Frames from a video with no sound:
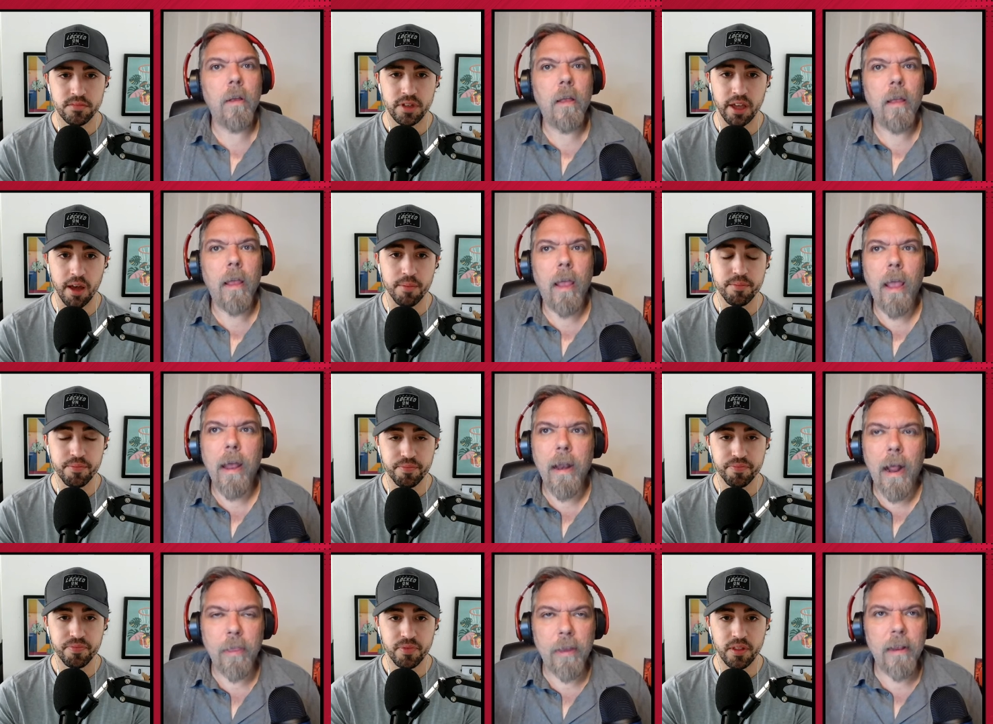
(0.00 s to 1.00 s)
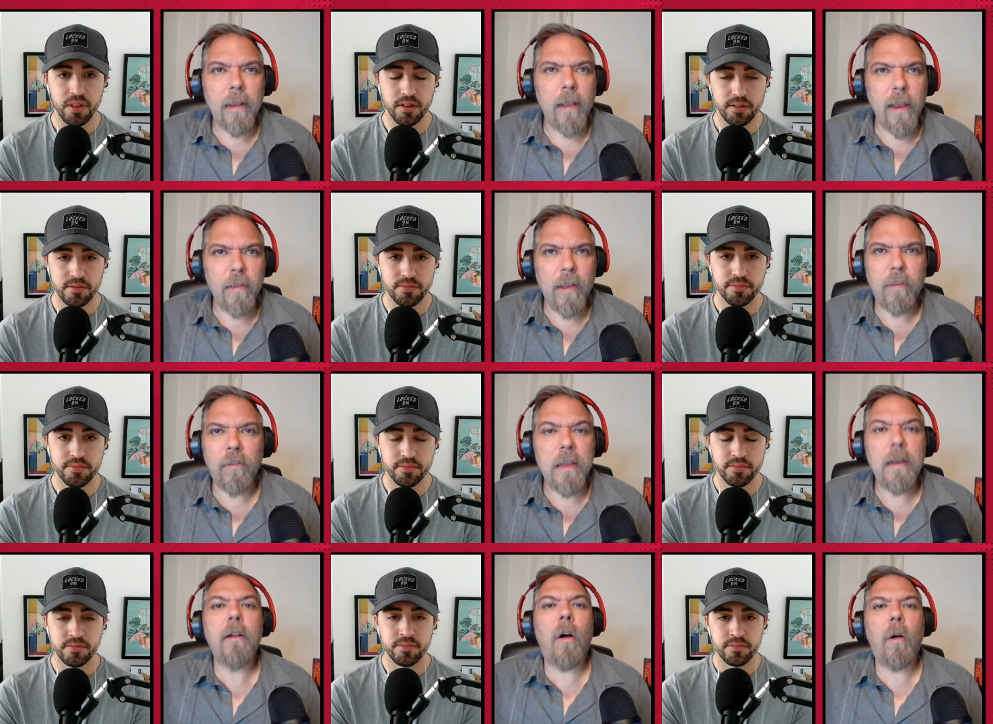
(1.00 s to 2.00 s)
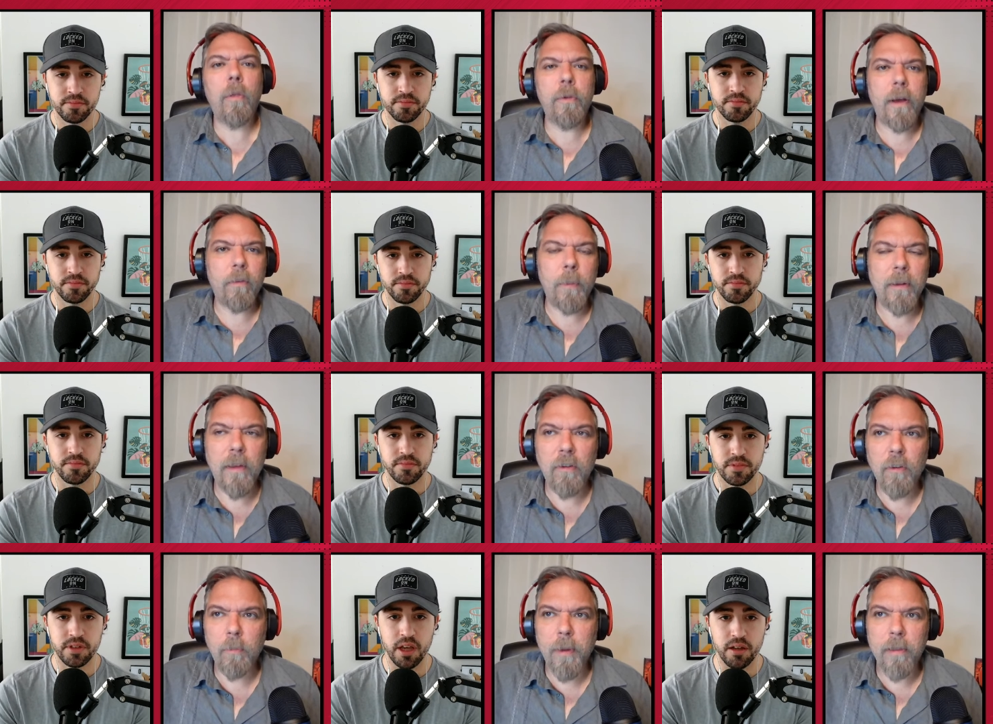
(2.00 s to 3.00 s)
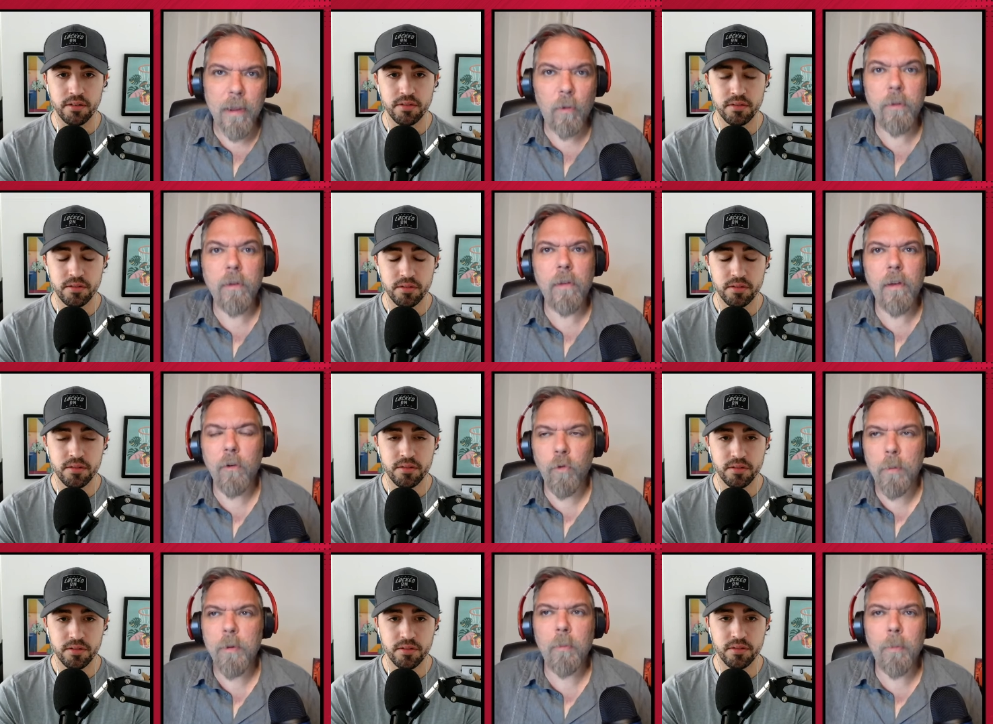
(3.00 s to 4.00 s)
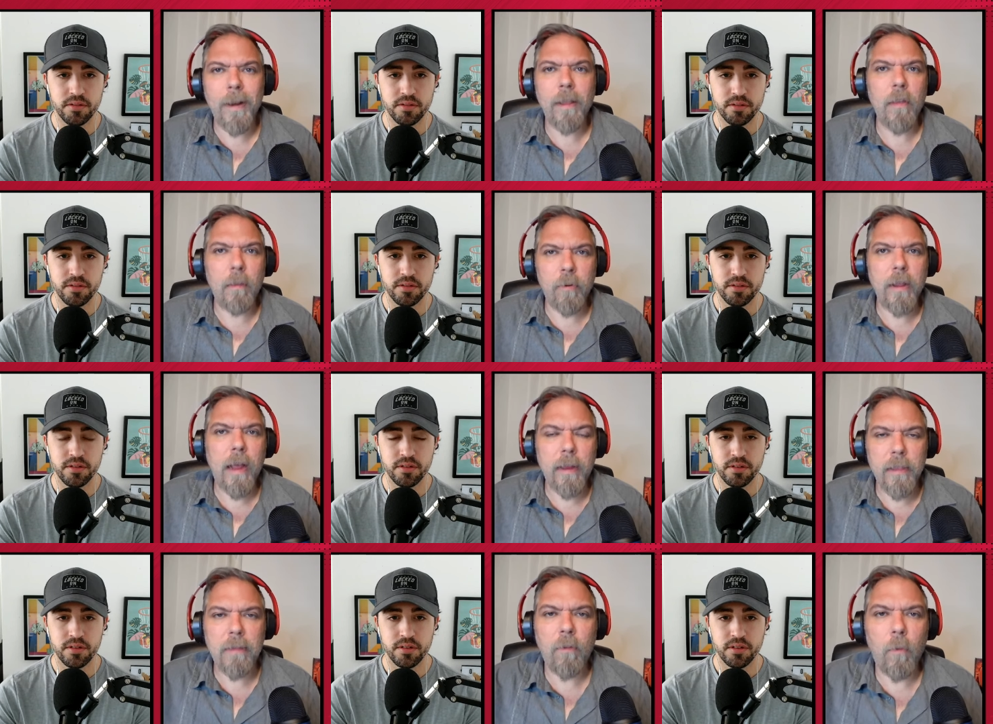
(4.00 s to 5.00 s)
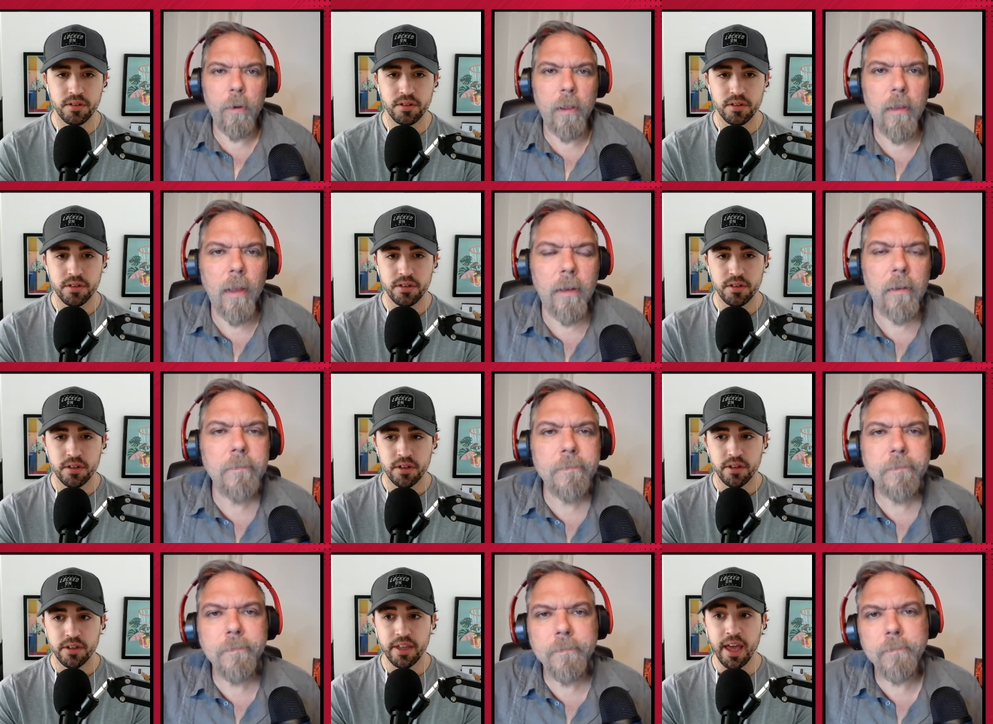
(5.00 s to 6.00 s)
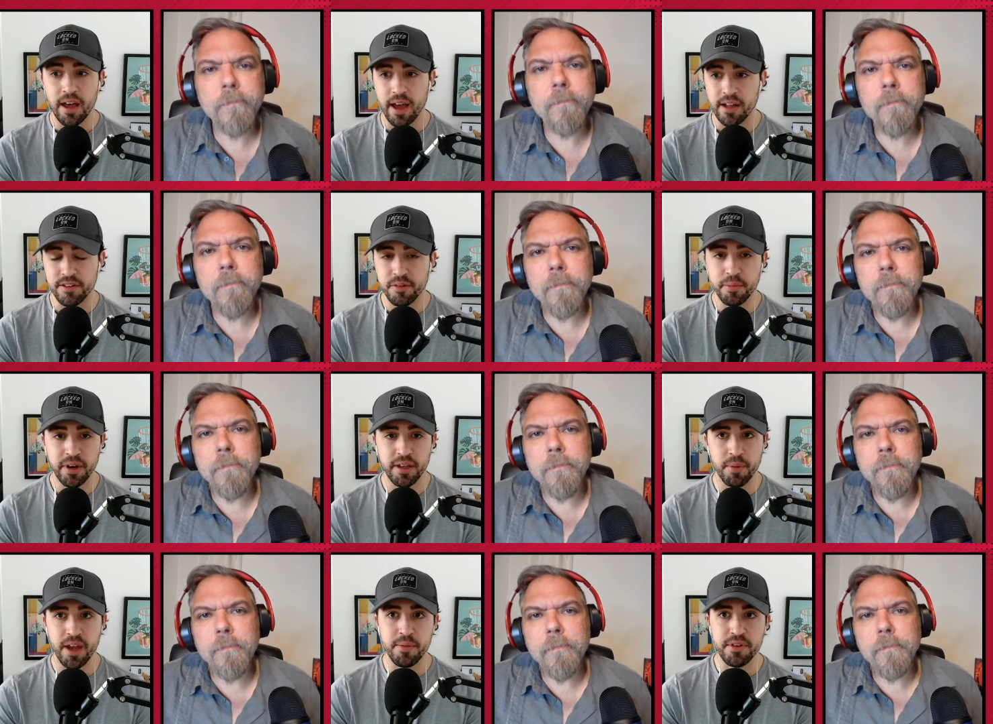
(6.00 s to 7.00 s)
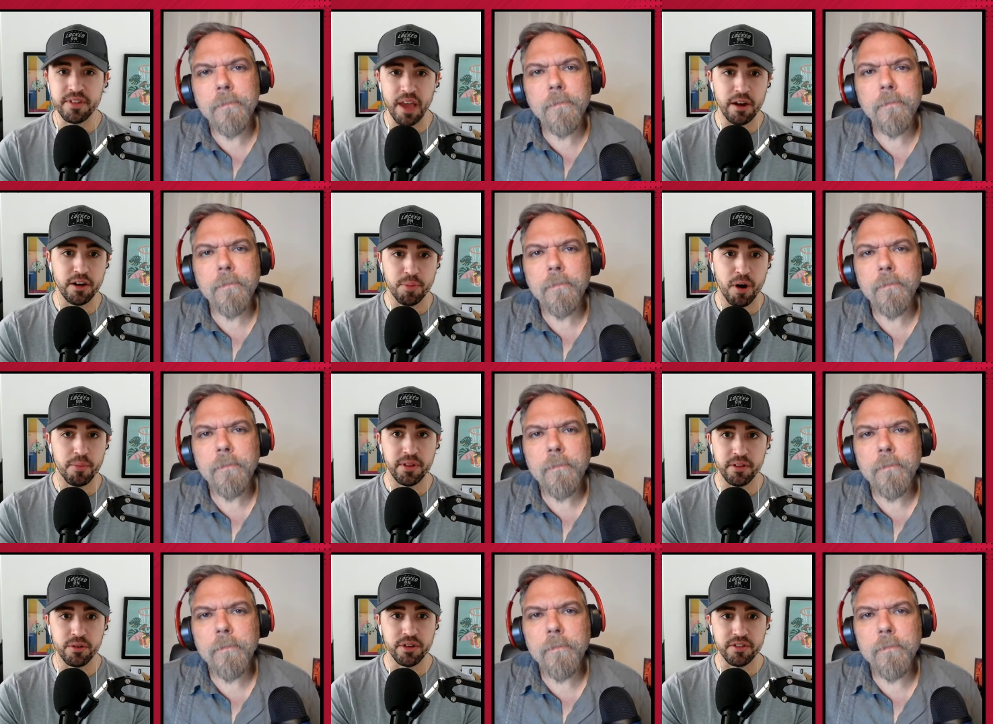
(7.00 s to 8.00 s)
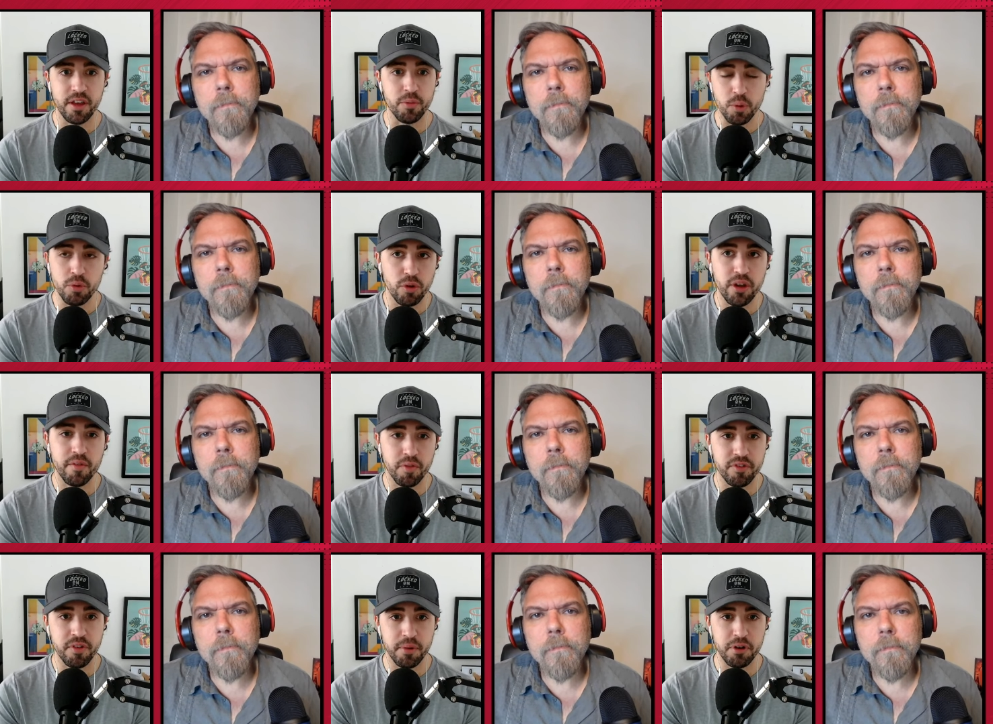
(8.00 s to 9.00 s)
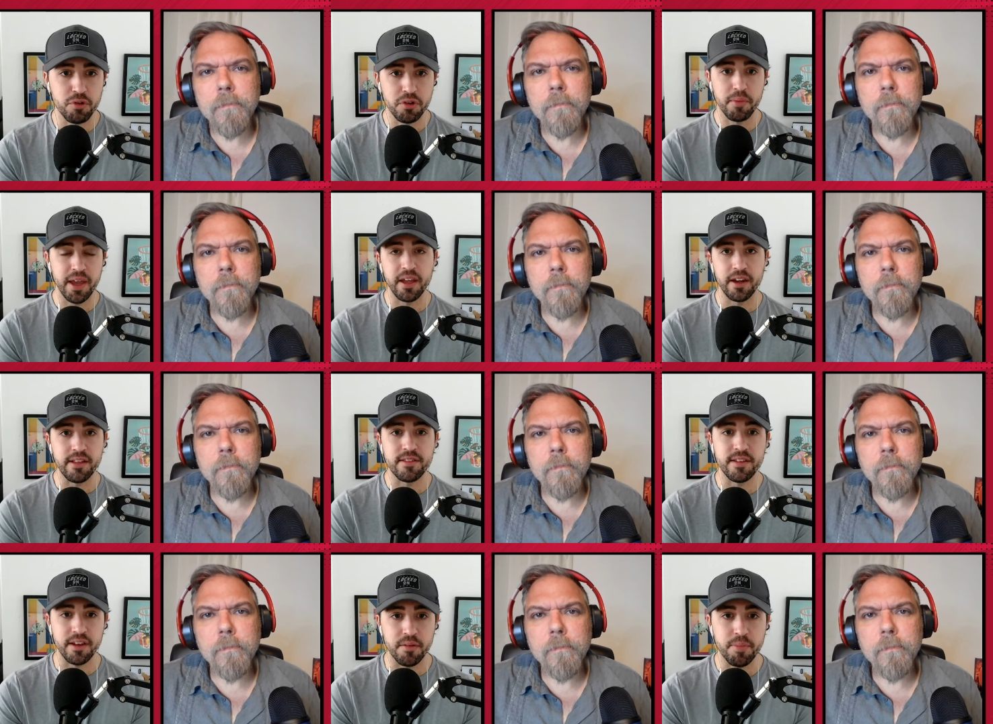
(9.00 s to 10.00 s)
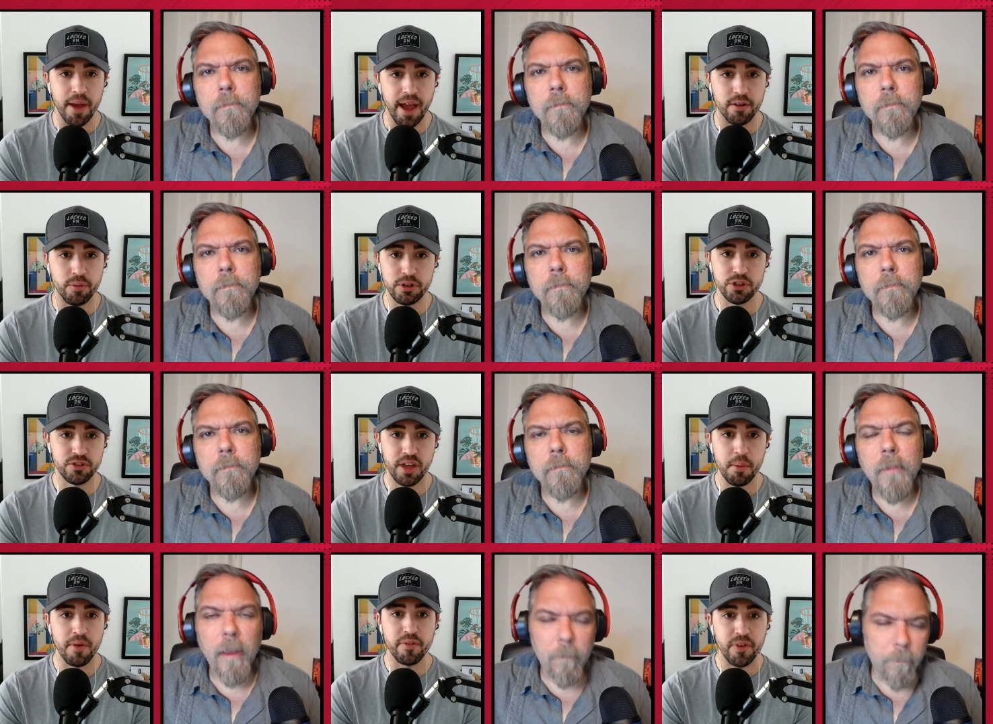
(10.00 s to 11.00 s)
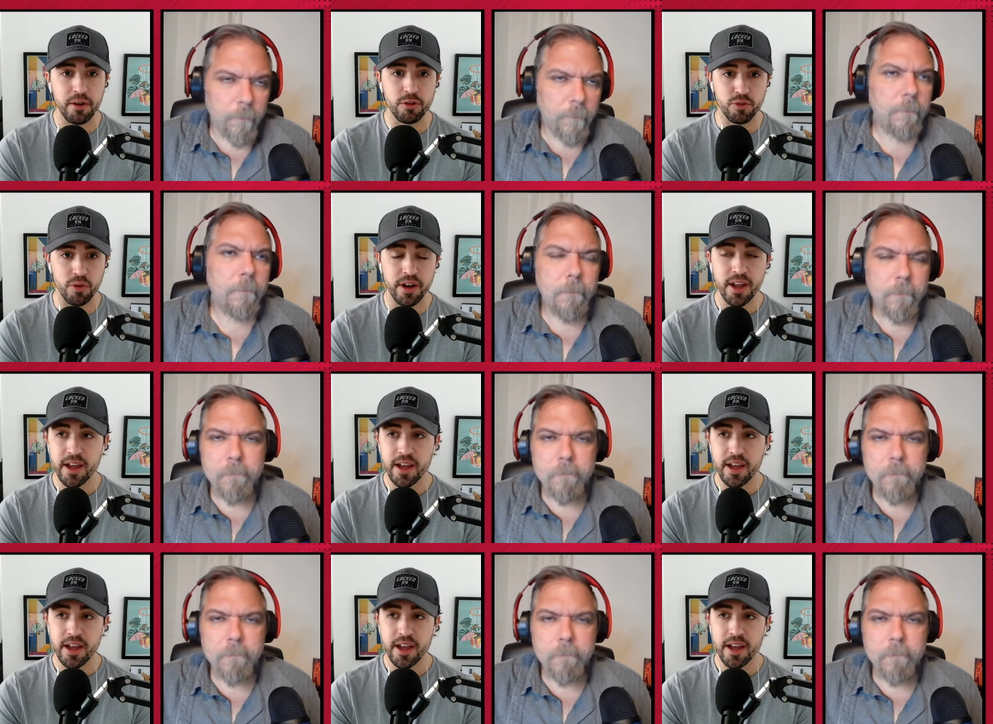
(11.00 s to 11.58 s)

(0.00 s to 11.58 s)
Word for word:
Speaker 1: Yeah. And I think that he's exceeded all their expectations because yeah. not only is he a contributor, but he's a pretty high level one at that.
Speaker 2: Yeah, I had somebody in Miami's scouting department literally say we were looking for somebody who could make an instant impact. We just came out yep. the finals run